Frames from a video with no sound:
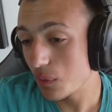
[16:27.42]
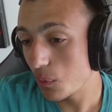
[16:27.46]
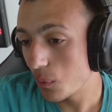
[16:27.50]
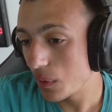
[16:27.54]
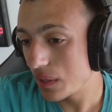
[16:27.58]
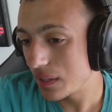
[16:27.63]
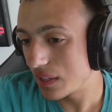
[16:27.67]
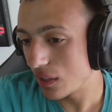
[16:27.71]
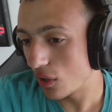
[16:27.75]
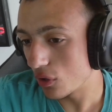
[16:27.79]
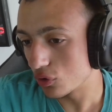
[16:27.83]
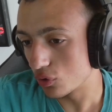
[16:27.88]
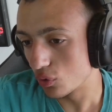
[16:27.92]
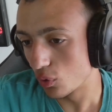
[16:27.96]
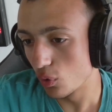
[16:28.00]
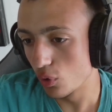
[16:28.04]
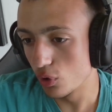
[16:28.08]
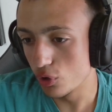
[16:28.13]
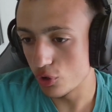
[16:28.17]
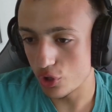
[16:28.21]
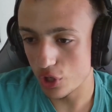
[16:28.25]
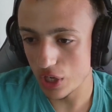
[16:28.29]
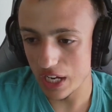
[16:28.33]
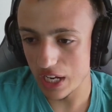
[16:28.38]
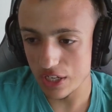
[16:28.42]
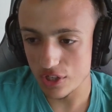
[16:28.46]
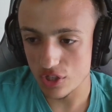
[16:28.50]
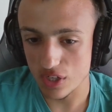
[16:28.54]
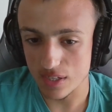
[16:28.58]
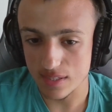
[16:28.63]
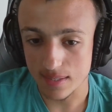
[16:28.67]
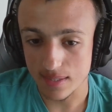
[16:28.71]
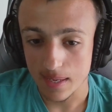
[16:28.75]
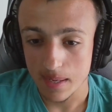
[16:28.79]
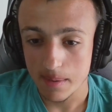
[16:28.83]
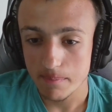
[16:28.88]
those rule
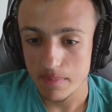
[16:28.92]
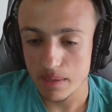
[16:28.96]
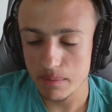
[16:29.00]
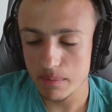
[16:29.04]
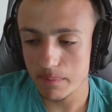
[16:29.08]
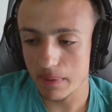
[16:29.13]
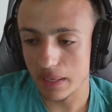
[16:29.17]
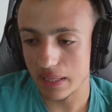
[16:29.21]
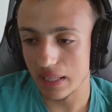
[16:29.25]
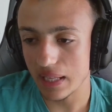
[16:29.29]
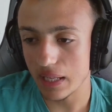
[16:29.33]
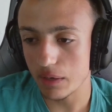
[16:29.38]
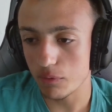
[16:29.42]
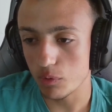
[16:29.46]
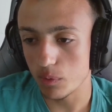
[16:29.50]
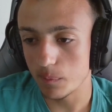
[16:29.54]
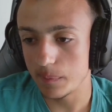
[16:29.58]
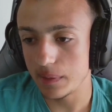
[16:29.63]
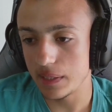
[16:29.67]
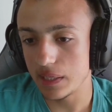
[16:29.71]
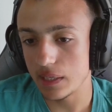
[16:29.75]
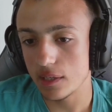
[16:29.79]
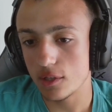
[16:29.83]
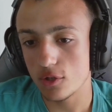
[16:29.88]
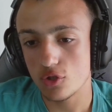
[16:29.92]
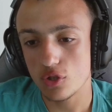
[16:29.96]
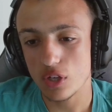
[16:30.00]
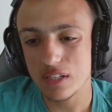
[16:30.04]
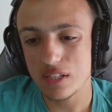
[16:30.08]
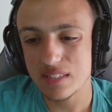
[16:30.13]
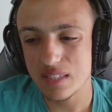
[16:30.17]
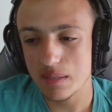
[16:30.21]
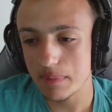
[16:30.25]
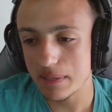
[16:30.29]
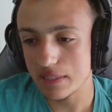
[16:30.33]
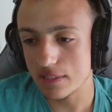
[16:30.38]
changes, maybe McLaren will be
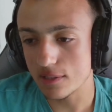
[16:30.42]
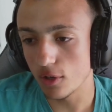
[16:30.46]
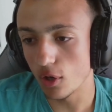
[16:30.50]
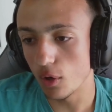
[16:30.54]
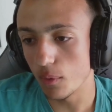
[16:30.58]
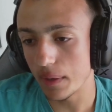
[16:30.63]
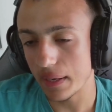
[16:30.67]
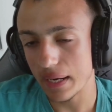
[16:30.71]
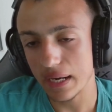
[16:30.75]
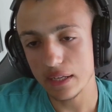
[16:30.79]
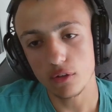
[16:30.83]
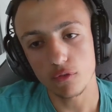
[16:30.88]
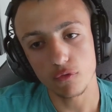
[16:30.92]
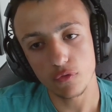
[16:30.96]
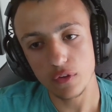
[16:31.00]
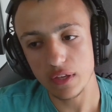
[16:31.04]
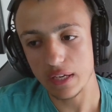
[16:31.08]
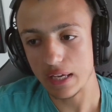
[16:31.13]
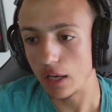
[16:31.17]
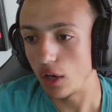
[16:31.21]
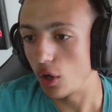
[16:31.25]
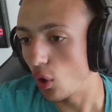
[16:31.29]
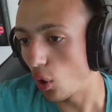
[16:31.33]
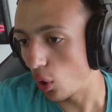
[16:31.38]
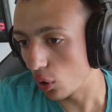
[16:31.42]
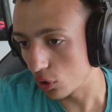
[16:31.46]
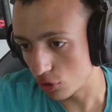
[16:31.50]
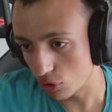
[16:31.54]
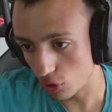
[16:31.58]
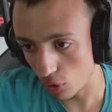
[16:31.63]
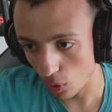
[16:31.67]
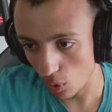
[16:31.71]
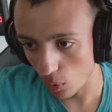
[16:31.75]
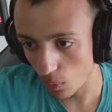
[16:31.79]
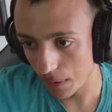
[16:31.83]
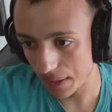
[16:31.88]
just a bit slower. I don't think a lot
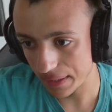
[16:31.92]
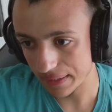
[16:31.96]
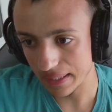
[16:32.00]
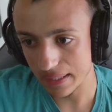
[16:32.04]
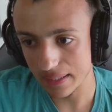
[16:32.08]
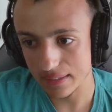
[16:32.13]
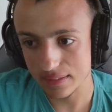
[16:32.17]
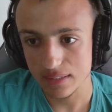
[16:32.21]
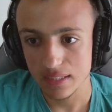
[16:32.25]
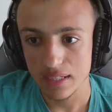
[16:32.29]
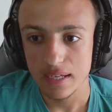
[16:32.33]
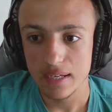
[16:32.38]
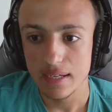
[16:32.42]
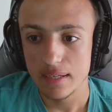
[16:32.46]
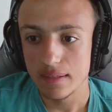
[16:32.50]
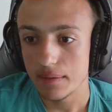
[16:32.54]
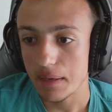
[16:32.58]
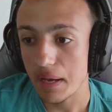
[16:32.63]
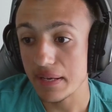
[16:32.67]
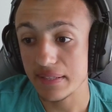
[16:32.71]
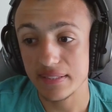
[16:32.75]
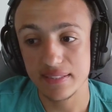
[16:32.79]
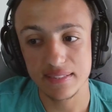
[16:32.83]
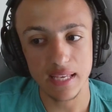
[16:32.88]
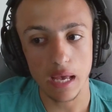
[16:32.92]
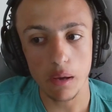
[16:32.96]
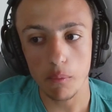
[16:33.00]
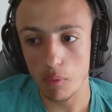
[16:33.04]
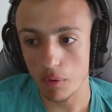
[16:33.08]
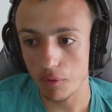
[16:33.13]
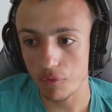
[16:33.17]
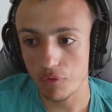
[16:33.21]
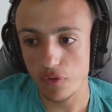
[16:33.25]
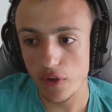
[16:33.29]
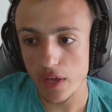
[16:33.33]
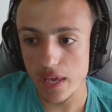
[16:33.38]
slower as
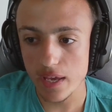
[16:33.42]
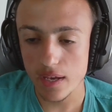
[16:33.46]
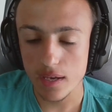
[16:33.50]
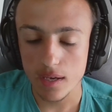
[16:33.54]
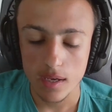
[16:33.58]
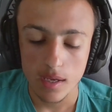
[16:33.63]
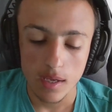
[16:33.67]
someone thinks.